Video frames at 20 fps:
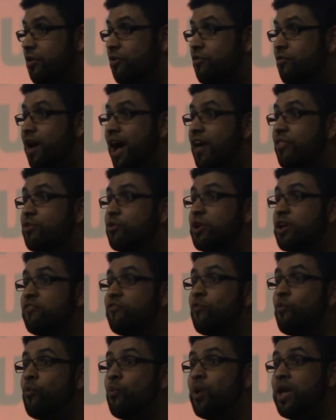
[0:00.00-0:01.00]
Rather,
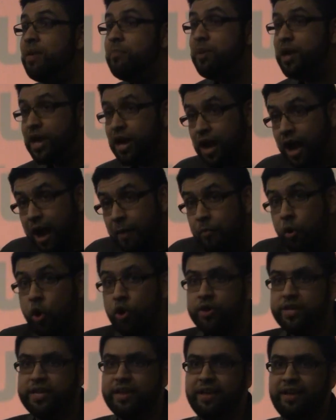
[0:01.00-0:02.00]
if we become
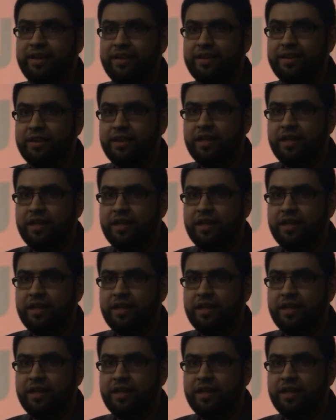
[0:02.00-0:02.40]
Hussain